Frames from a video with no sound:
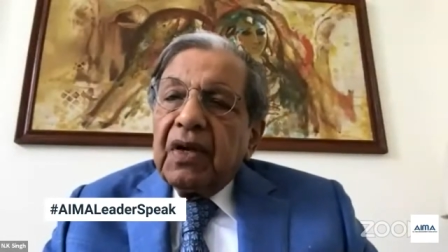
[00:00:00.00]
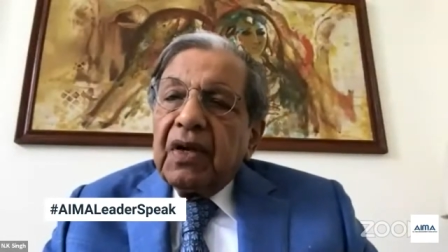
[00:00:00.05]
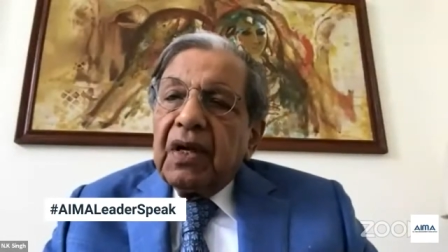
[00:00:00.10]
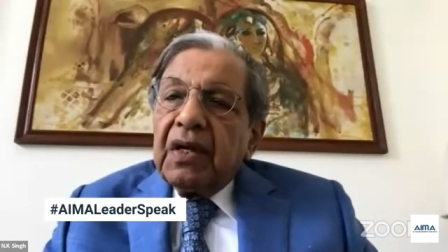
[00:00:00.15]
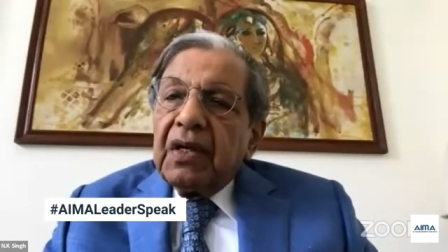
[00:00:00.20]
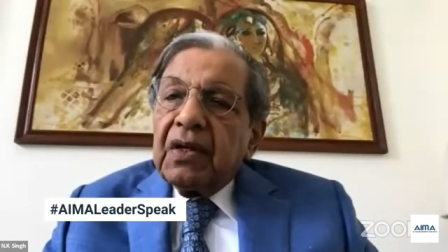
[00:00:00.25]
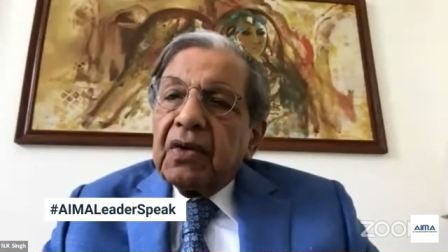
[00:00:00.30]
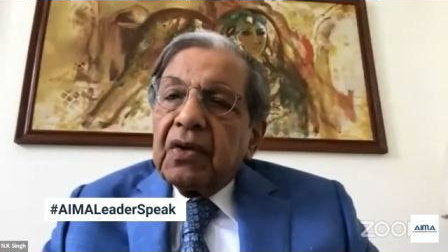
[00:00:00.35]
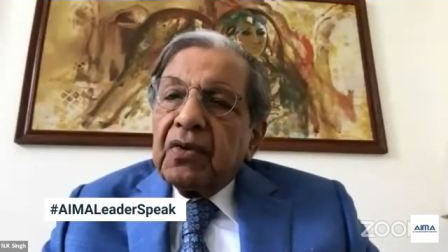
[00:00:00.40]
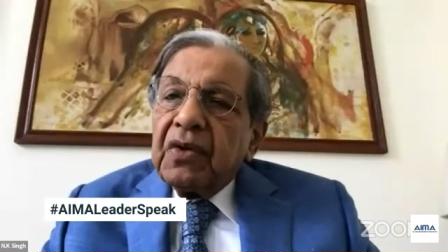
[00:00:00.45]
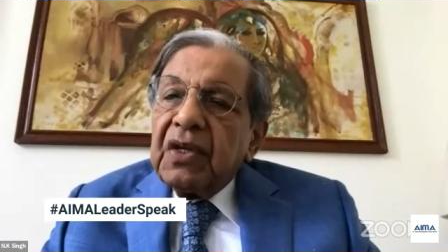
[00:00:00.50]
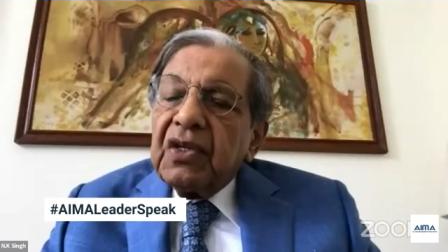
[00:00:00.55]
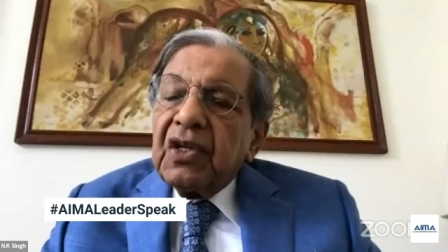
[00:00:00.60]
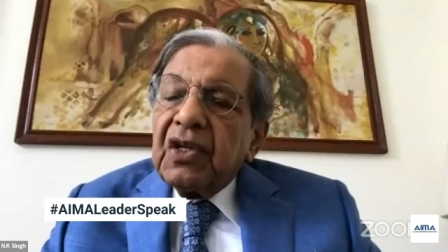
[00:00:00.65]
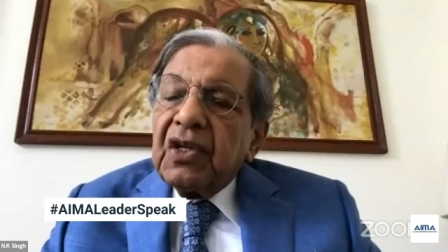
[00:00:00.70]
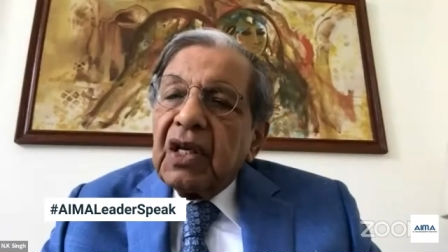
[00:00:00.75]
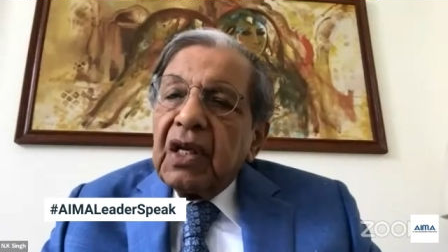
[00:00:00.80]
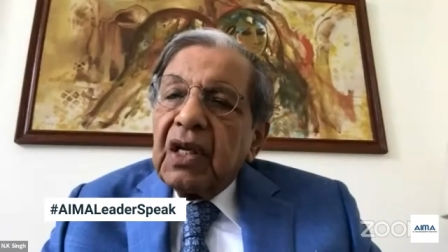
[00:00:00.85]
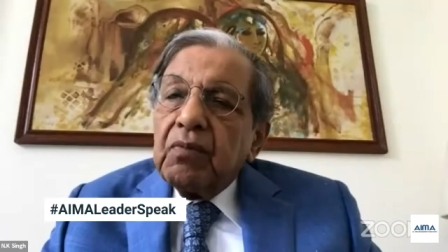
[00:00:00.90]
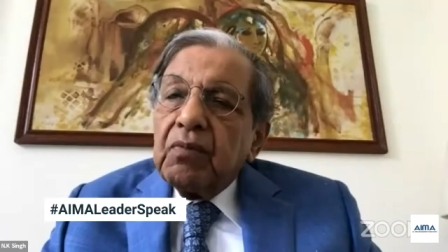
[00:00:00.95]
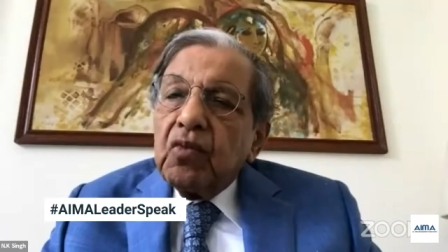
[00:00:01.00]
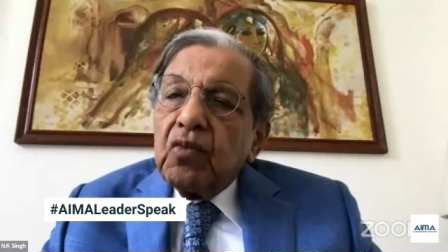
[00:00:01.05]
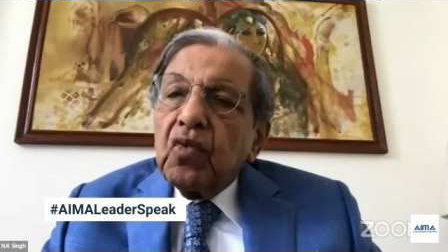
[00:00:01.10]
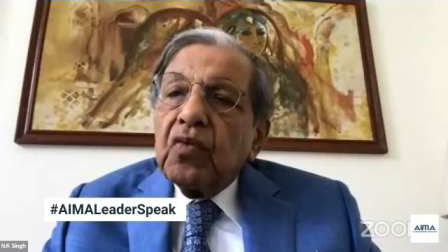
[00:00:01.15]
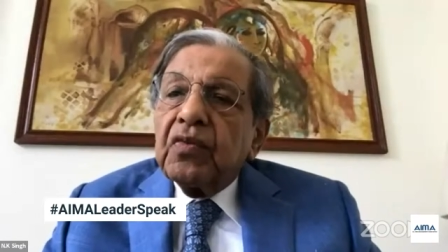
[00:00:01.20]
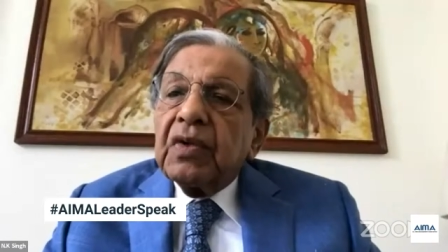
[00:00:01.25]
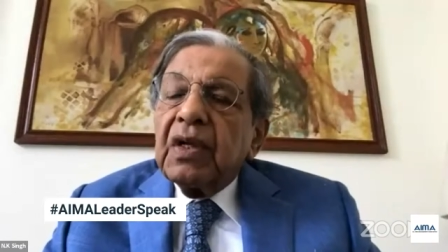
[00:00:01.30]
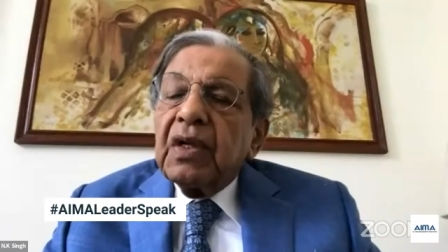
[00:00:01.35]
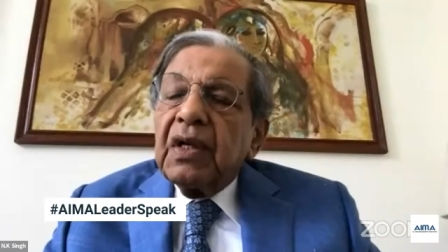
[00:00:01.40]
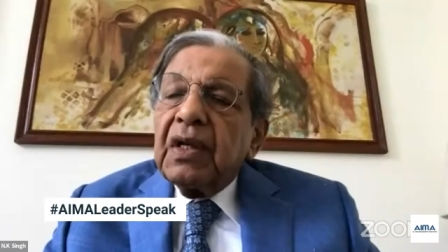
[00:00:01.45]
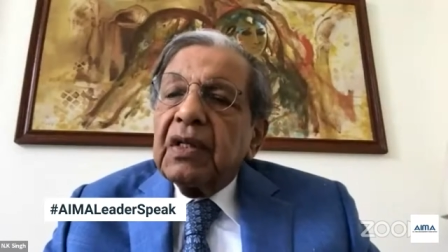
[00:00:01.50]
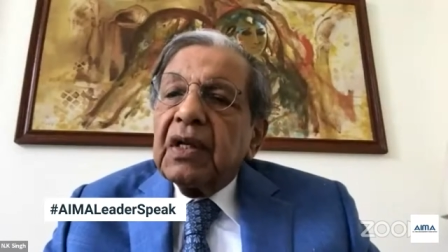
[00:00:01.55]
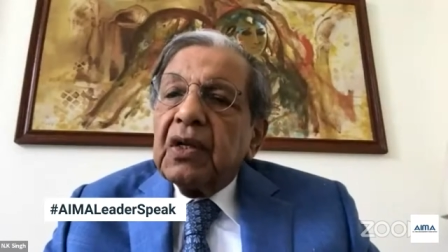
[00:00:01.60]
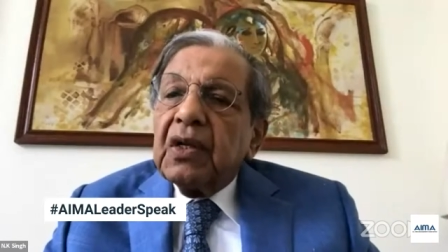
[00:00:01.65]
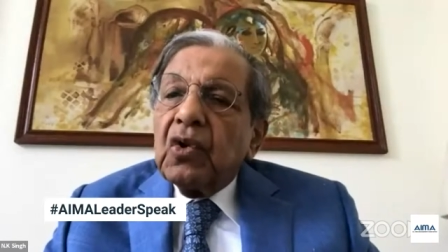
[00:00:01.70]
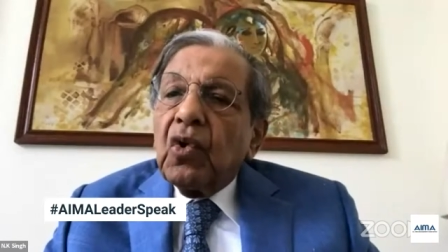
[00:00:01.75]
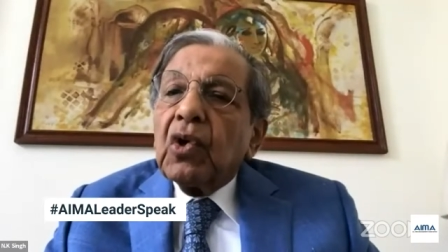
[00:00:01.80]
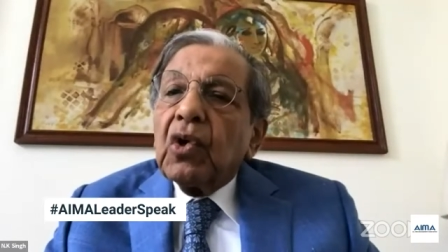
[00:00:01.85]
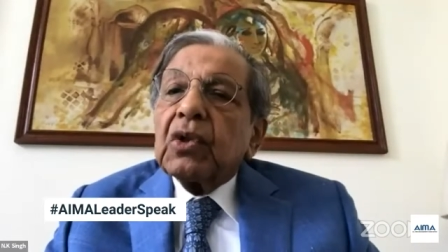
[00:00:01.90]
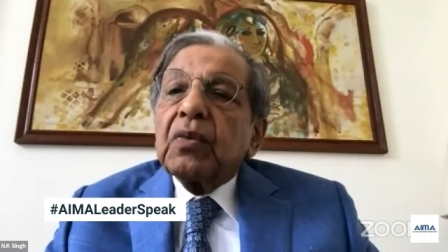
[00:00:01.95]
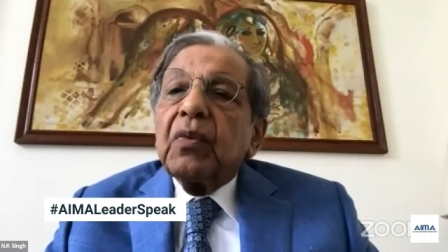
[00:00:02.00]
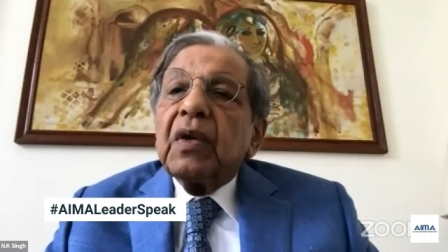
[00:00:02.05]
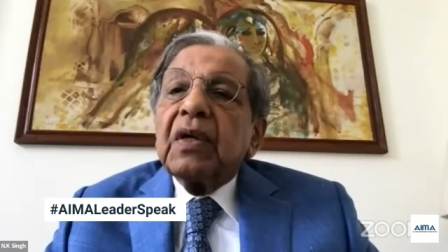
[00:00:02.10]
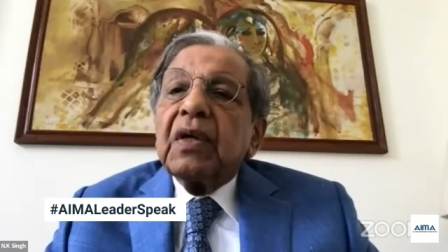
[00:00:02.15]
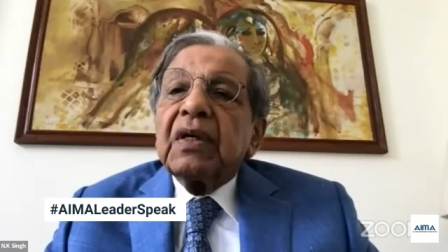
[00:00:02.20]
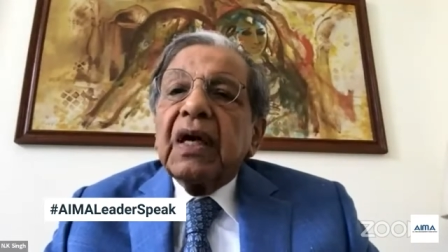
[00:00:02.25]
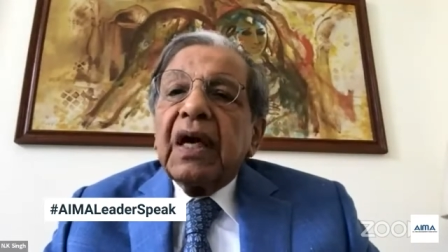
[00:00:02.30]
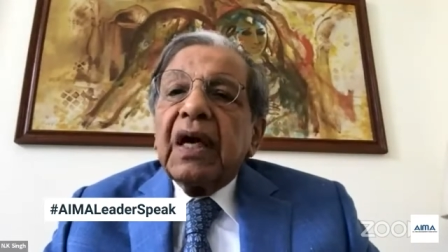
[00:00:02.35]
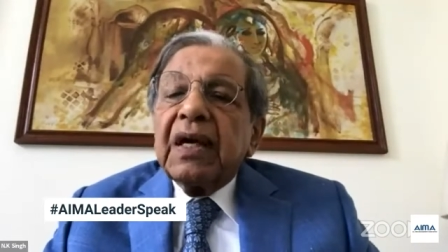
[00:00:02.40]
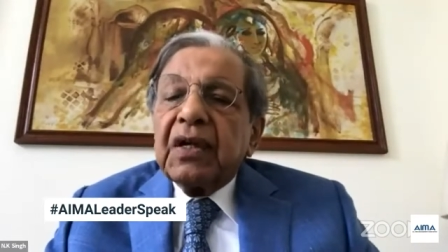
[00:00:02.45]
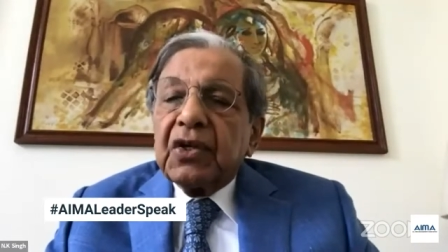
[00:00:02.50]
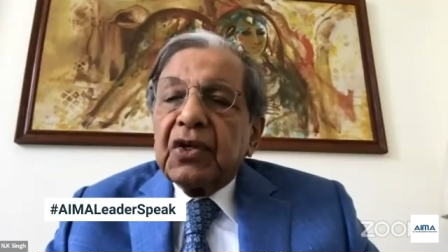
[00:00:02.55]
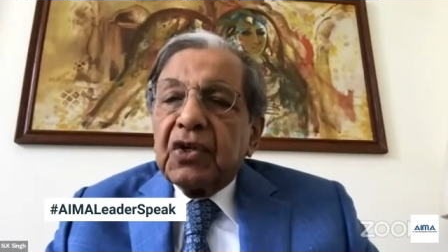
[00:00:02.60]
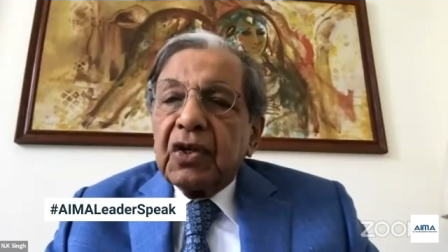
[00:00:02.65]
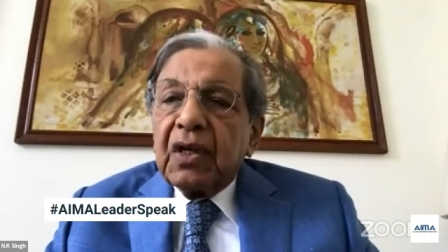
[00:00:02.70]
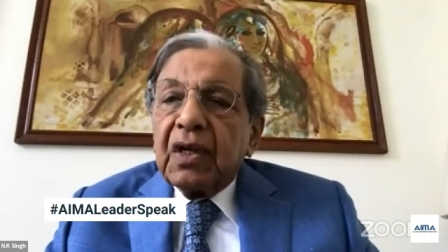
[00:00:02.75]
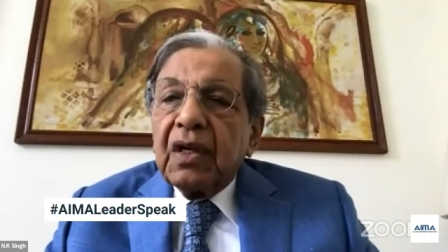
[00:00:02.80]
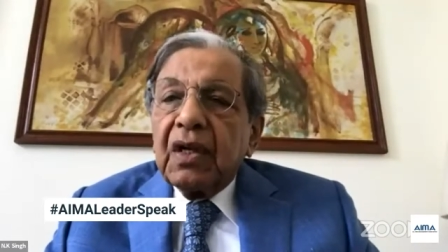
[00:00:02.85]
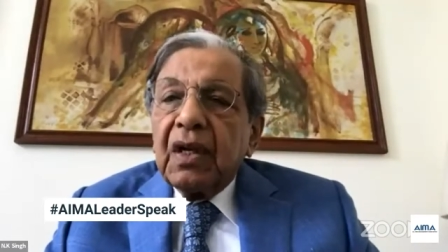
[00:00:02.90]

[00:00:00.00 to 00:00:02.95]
increasingly moved in the northward direction.